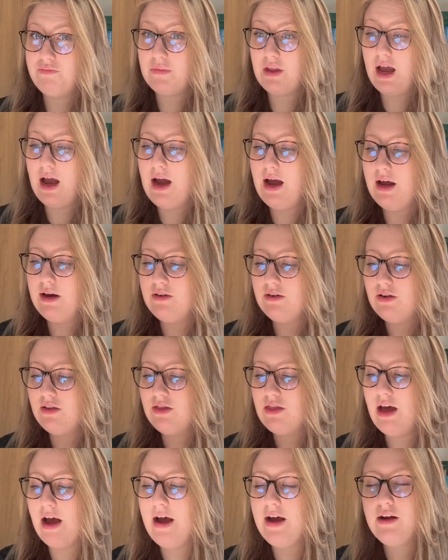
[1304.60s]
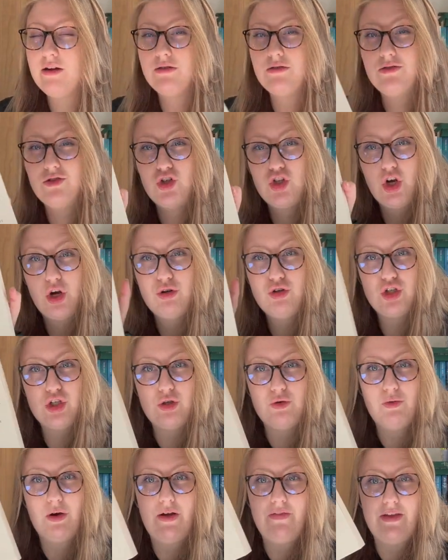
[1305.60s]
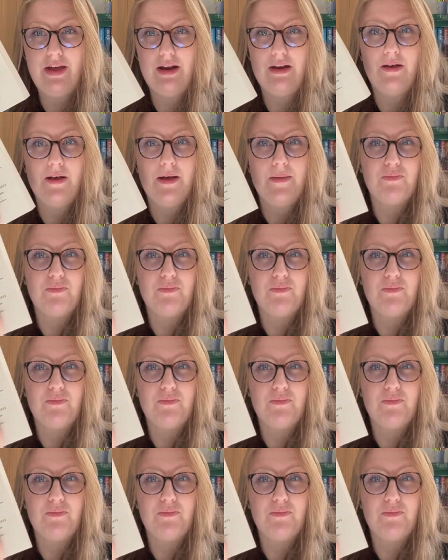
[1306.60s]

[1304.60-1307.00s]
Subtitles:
and that shows you, and then